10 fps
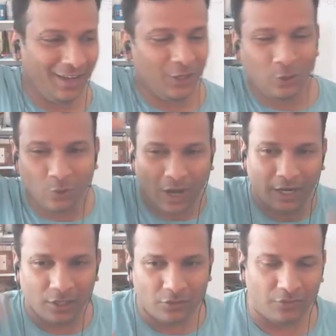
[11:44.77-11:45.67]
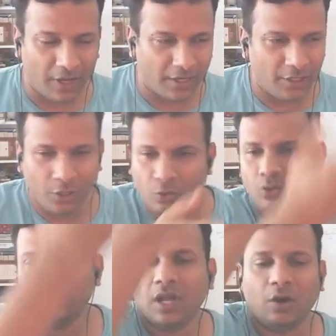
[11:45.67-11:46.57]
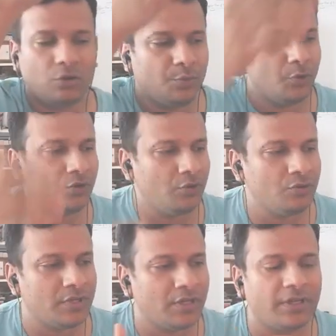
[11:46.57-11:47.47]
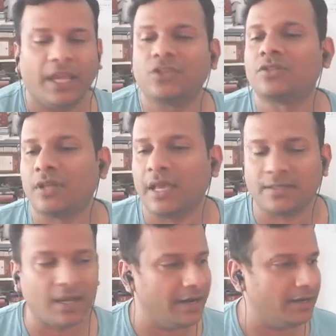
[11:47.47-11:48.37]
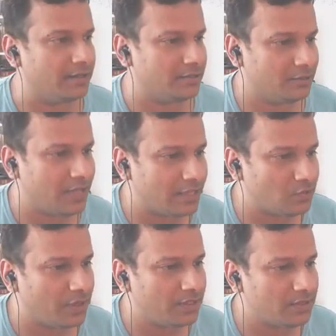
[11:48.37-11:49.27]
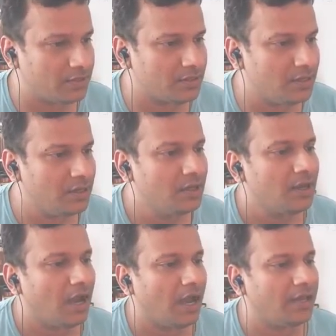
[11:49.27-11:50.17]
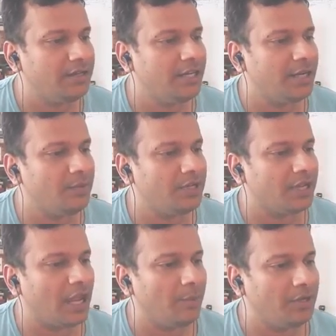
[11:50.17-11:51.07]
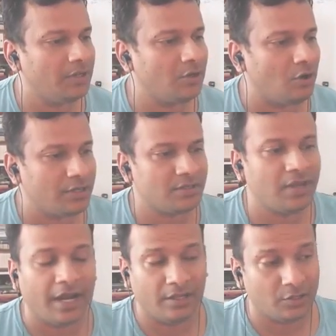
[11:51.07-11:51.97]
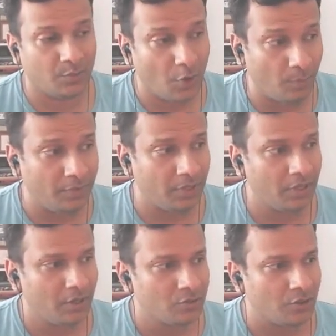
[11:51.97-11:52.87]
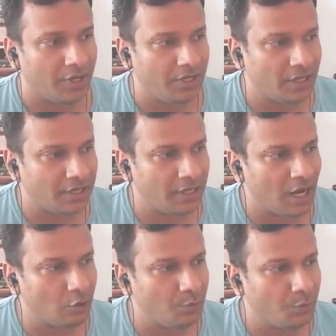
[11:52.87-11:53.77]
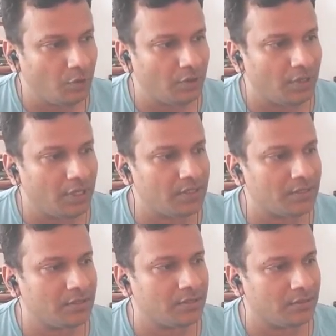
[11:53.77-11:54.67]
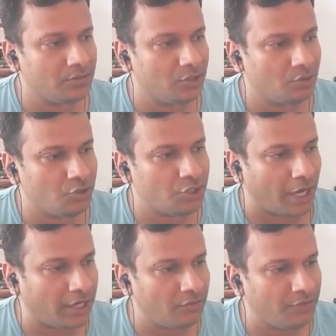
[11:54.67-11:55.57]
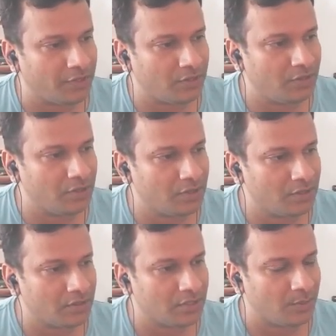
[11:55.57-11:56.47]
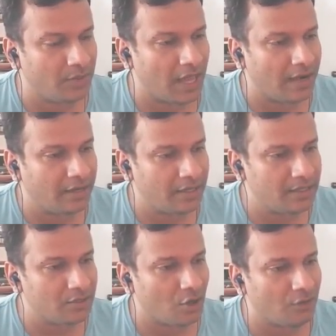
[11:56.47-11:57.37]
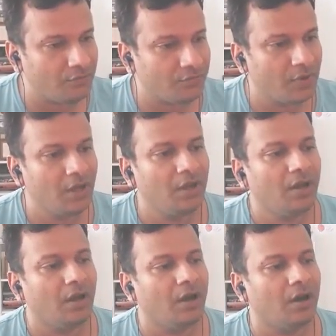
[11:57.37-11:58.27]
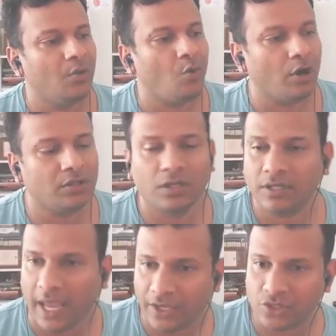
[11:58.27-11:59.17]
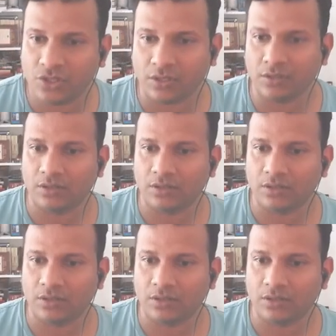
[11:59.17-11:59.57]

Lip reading: to kind of like tune the output using text as a guidance. So that's why this is I renamed in a capital called as guidance prompt. So internal output is, checked with the similarities of what the text